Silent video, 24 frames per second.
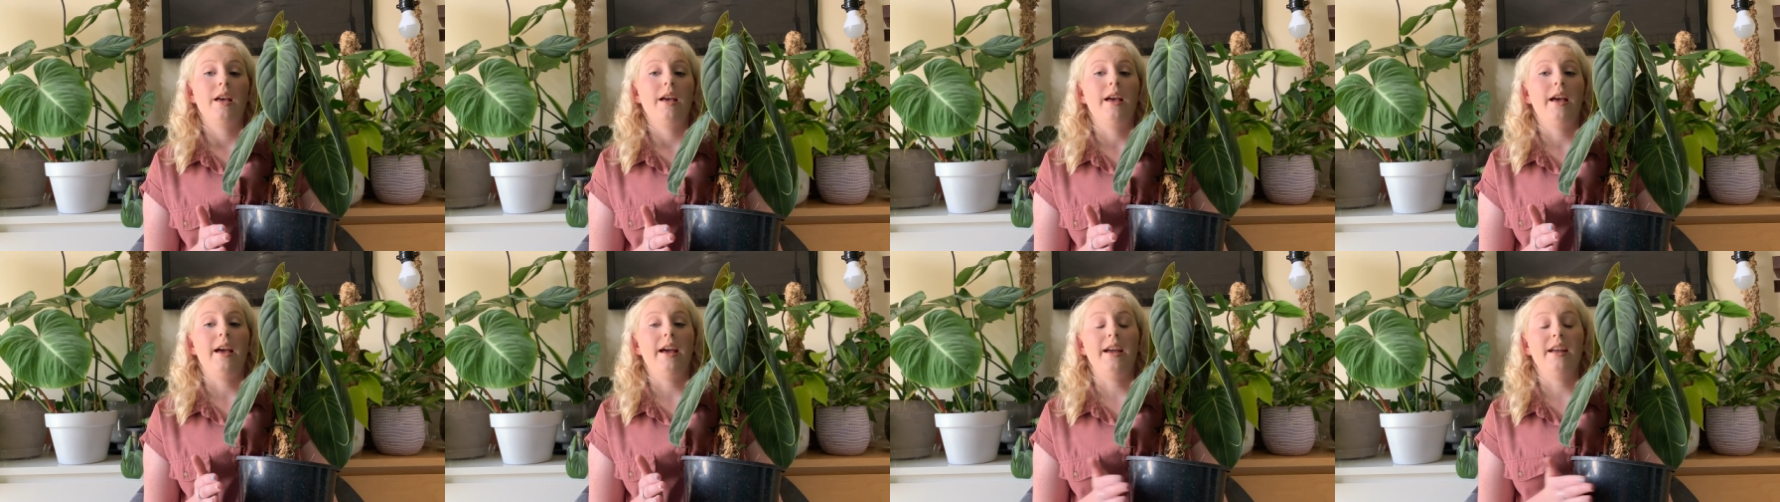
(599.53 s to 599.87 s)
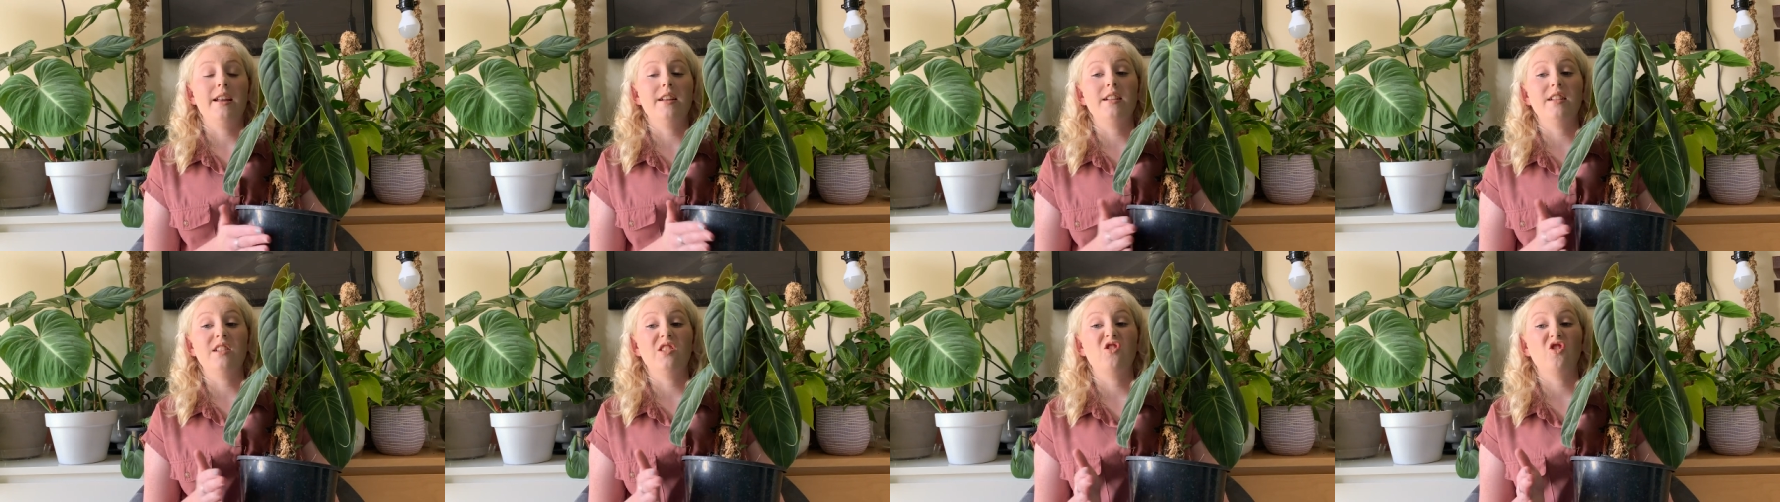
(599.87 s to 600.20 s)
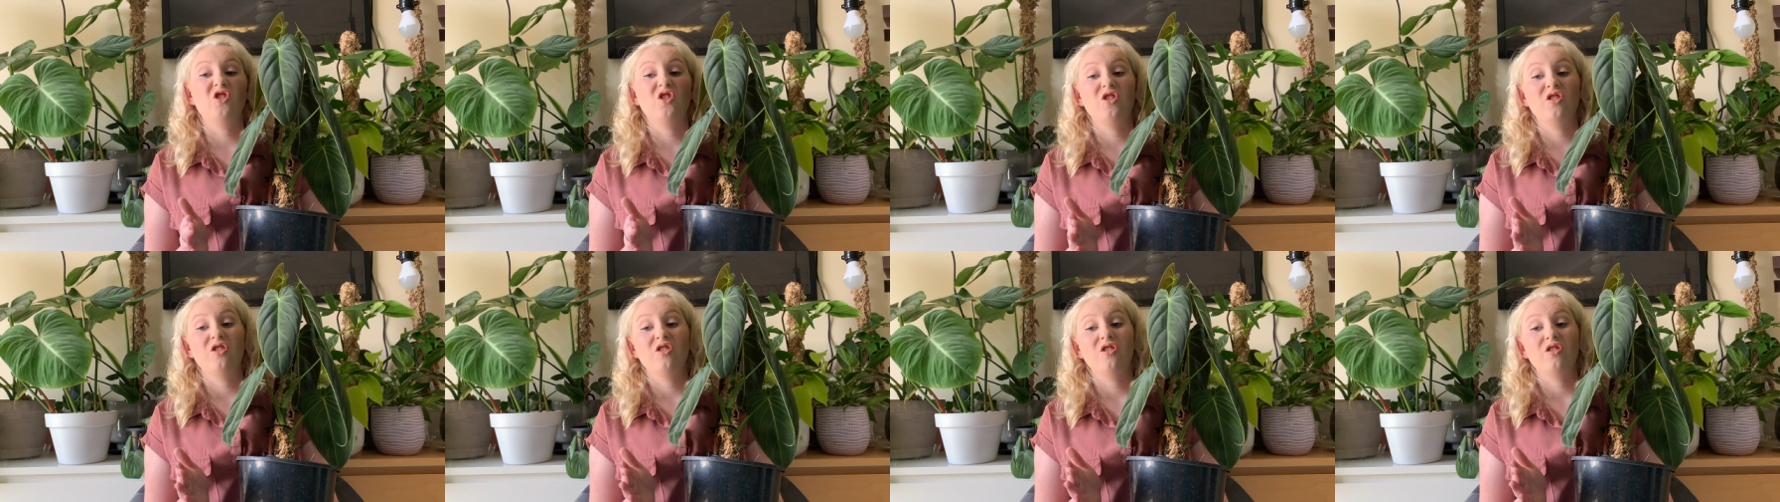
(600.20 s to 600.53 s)
And
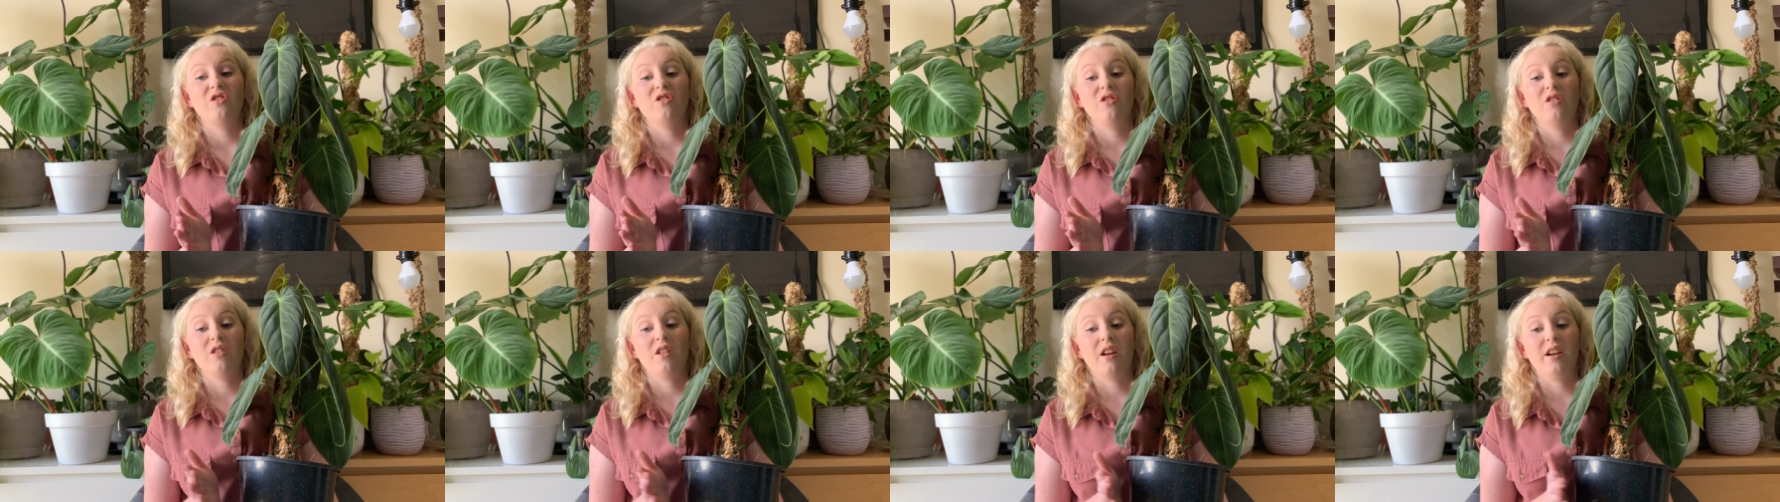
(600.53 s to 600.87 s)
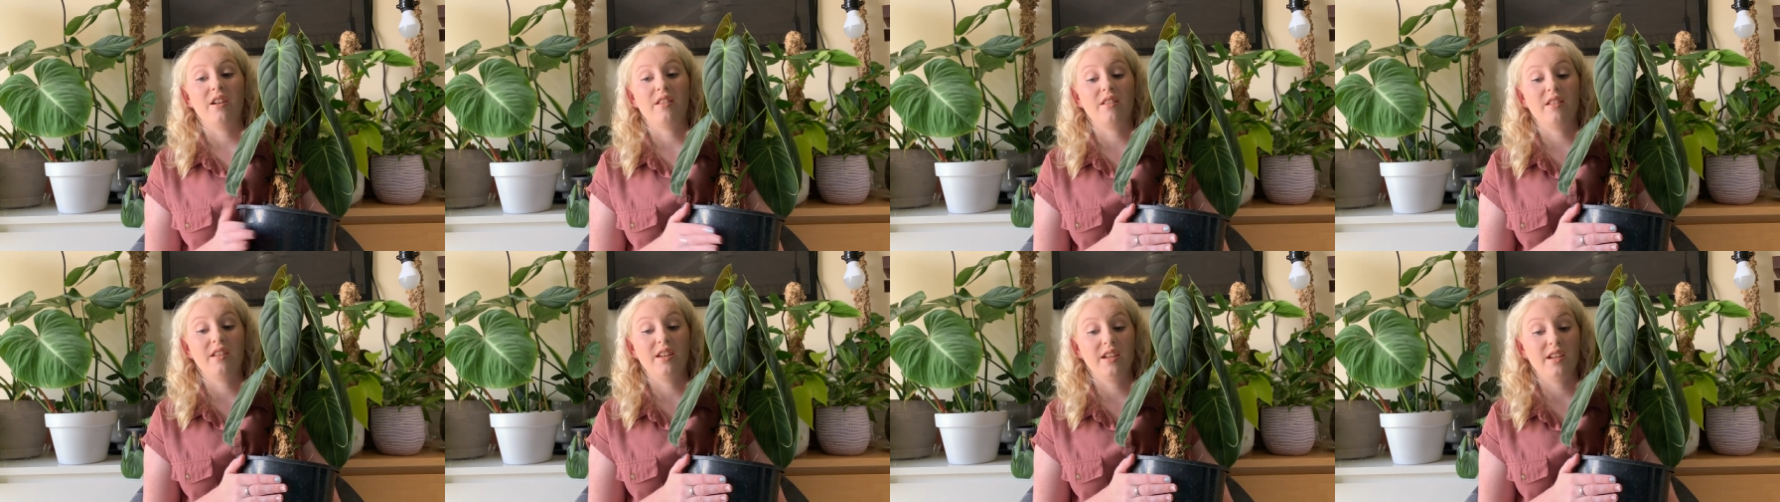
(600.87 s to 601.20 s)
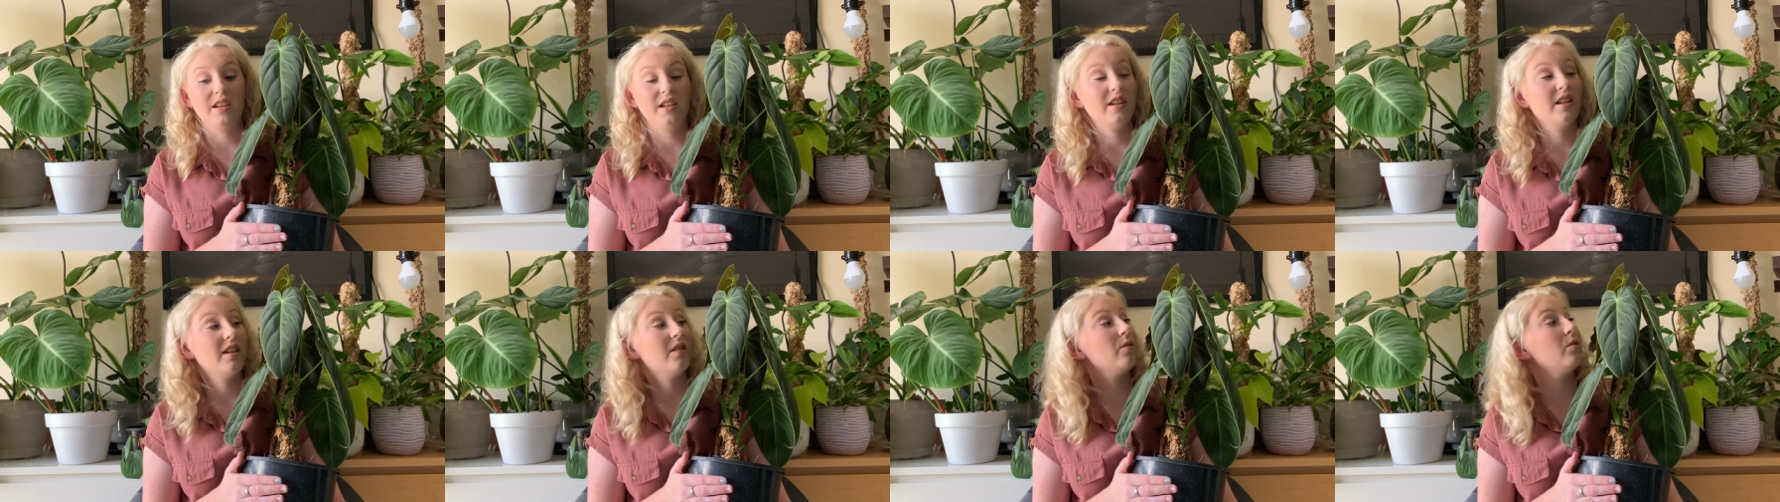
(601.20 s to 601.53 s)
I think
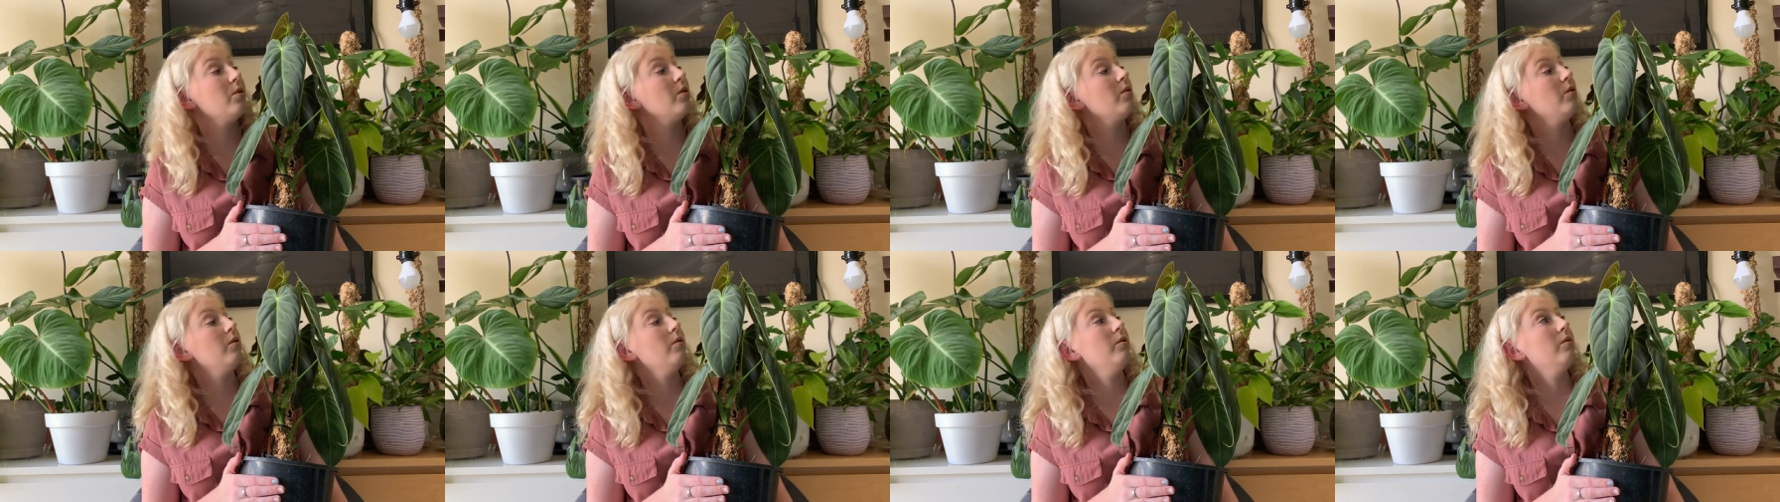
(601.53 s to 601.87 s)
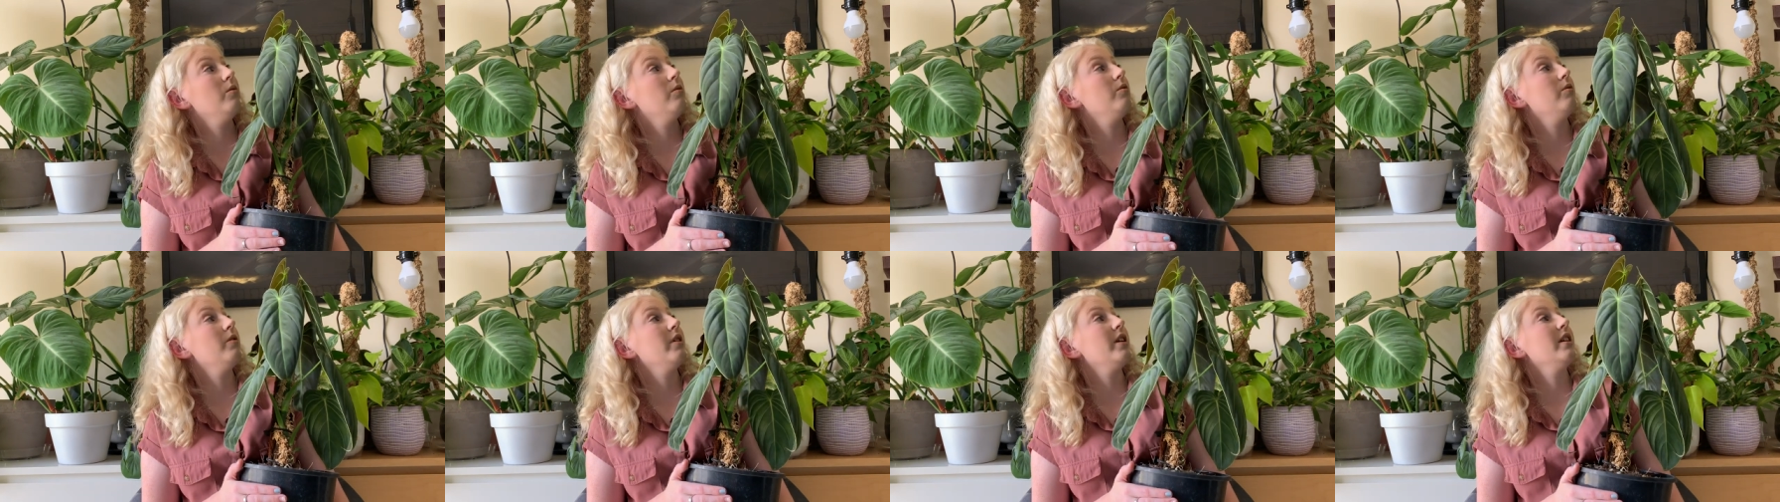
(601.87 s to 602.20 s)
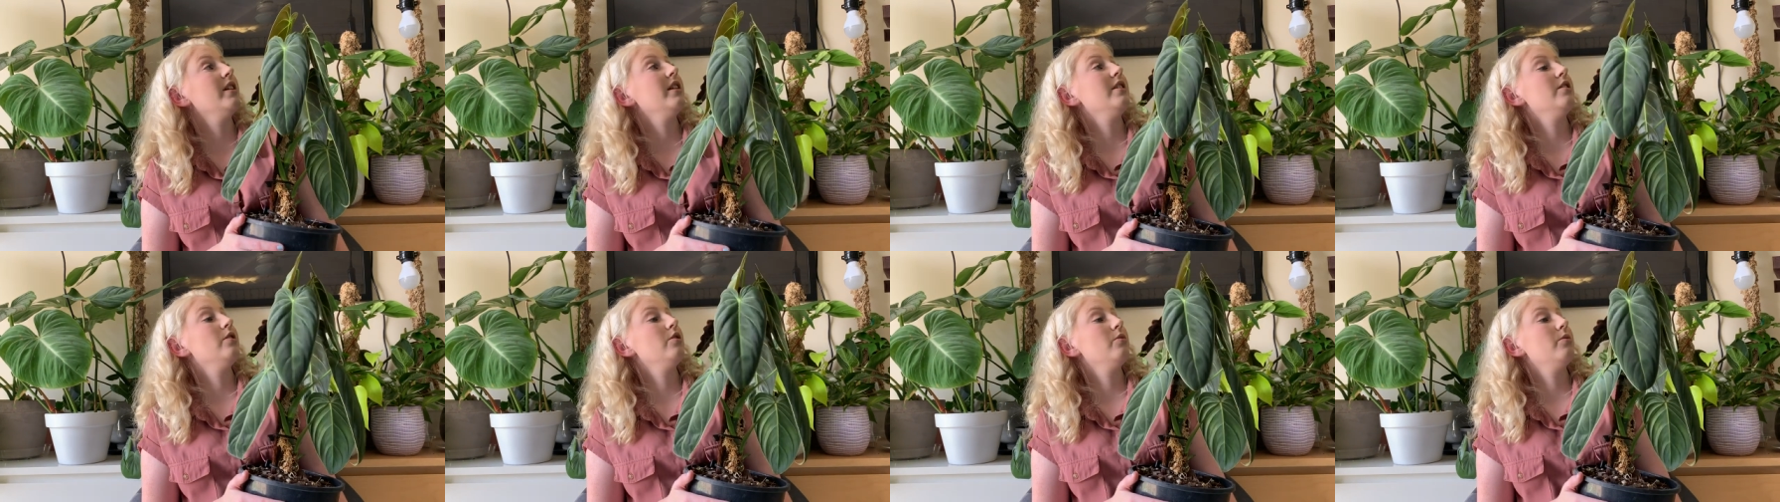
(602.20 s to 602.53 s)
it'll
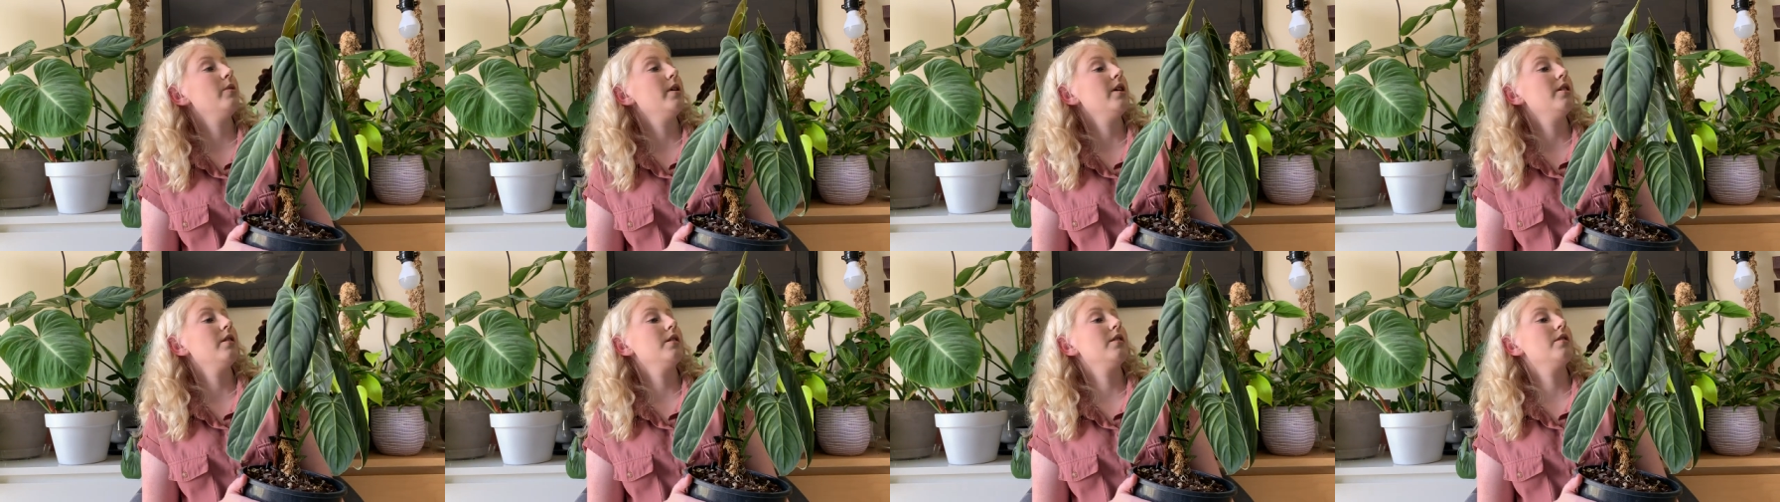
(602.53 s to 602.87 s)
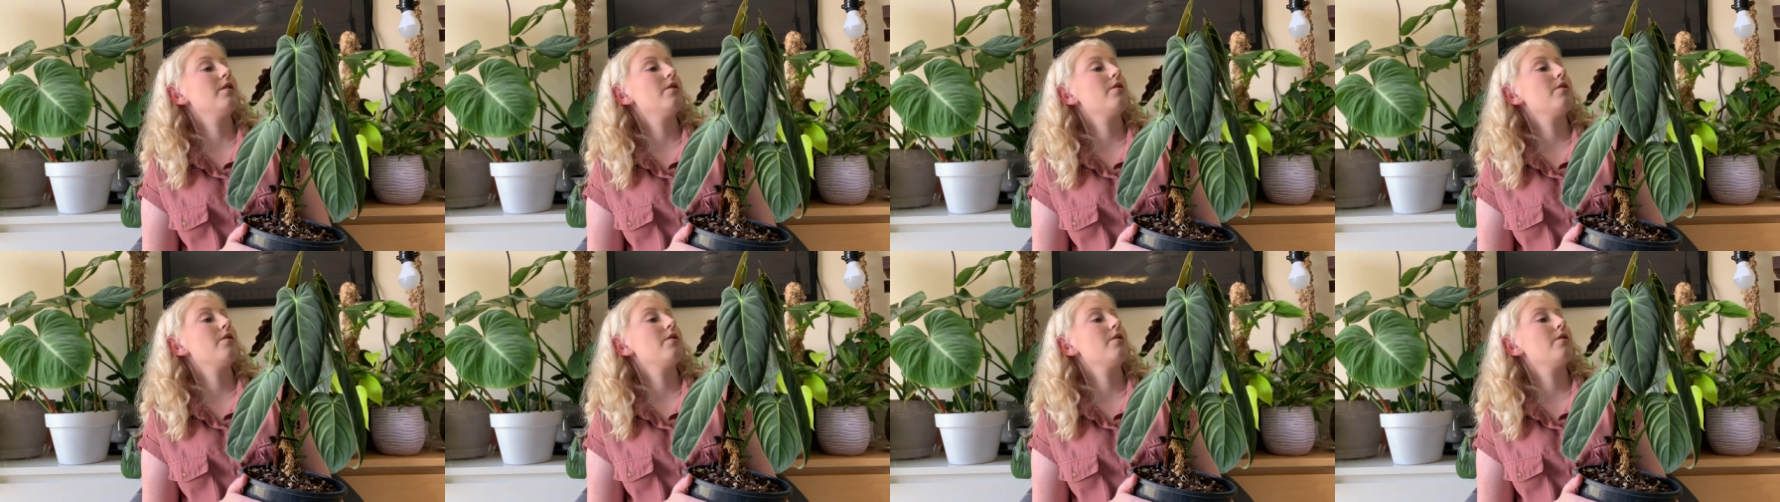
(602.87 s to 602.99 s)
really do well and